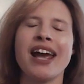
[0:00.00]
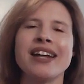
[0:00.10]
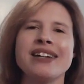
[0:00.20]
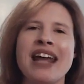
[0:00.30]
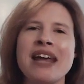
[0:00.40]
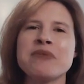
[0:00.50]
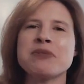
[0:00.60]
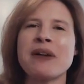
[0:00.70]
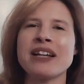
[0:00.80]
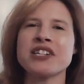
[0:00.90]
and name
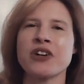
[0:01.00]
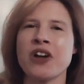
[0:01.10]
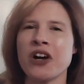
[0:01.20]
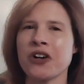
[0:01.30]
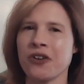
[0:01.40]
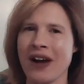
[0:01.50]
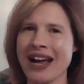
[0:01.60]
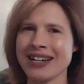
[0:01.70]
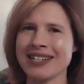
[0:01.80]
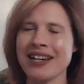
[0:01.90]
spellings are not
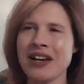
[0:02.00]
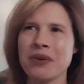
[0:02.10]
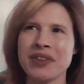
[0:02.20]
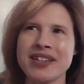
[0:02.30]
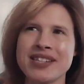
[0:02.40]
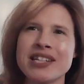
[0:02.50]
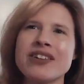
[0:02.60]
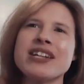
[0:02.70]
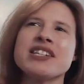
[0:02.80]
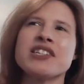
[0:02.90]
correct with this
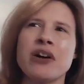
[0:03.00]
series,